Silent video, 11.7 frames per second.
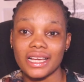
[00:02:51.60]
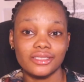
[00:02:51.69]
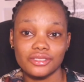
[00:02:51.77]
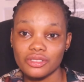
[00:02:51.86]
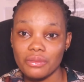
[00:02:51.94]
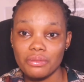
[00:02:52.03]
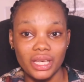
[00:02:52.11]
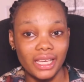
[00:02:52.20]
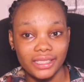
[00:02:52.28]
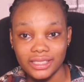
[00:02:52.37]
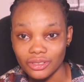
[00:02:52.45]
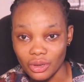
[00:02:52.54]
it does not make
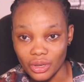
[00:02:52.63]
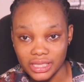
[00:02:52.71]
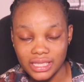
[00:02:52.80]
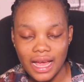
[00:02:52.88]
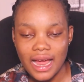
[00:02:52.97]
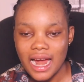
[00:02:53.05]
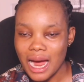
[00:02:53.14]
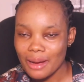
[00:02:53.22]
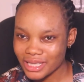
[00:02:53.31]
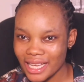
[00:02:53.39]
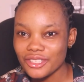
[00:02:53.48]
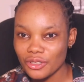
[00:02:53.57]
any noise,
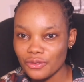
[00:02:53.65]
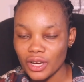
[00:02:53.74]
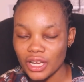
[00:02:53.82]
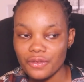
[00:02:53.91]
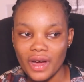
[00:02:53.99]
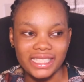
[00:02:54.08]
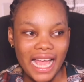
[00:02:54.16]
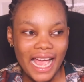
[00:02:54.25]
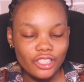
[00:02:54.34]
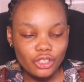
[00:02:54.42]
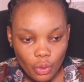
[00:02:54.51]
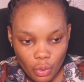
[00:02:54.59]
I'm telling you for a fact,
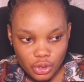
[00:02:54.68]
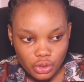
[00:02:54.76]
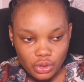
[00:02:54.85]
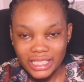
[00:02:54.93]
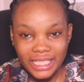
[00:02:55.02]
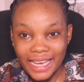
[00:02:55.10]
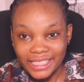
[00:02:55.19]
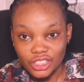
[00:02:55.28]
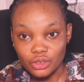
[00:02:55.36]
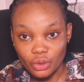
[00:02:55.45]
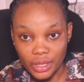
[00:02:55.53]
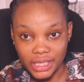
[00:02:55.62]
I don't want to hear
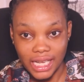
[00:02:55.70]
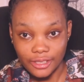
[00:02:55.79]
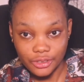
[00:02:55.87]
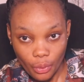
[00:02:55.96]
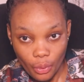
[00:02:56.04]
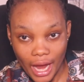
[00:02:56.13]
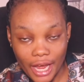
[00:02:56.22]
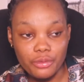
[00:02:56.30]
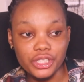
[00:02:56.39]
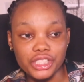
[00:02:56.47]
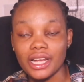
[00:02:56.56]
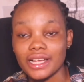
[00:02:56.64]
any noise at all. I
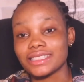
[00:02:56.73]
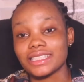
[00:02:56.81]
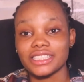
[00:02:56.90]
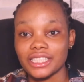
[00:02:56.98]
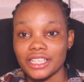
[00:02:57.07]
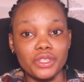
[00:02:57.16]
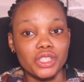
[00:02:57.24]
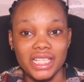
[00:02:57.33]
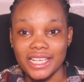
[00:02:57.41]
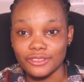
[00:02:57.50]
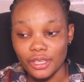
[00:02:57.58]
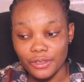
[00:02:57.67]
wish there is a generator
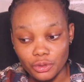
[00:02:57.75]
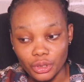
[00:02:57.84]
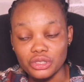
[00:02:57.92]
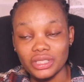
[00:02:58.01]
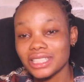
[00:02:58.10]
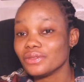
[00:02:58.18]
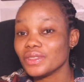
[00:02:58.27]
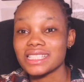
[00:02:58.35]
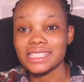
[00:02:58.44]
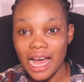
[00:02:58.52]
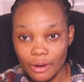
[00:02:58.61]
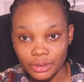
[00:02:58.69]
that is not even going to give a
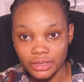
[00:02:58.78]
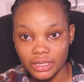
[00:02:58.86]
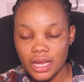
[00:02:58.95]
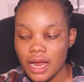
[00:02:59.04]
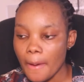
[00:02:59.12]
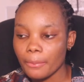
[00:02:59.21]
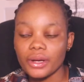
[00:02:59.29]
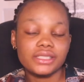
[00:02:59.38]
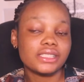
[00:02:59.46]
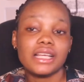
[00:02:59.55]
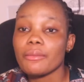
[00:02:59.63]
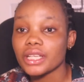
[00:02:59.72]
sound. But
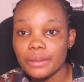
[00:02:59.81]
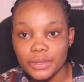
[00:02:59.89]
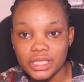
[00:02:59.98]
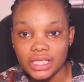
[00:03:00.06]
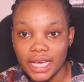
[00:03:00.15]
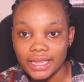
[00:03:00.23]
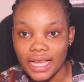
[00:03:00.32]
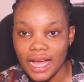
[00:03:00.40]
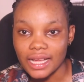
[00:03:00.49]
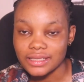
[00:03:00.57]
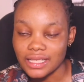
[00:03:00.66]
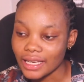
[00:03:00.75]
since I'm unable to get
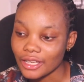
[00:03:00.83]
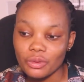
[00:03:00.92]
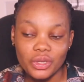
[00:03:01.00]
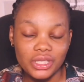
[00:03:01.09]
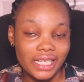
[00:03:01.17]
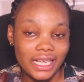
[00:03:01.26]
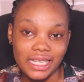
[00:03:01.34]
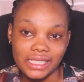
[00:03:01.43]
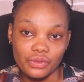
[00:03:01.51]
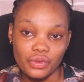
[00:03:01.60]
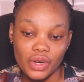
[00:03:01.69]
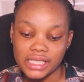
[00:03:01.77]
that and I don't want to get an
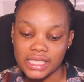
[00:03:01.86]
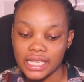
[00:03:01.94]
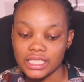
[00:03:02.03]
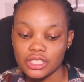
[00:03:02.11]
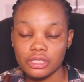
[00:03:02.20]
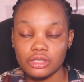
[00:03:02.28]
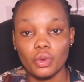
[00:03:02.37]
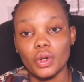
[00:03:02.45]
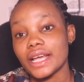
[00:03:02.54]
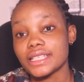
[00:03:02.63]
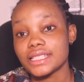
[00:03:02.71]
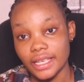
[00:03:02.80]
inverter, this was
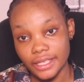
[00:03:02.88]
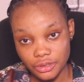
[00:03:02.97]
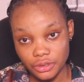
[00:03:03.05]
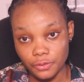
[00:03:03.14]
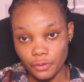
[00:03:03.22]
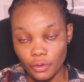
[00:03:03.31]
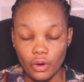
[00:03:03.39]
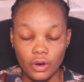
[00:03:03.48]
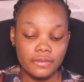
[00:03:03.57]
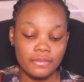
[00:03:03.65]
what I settled for.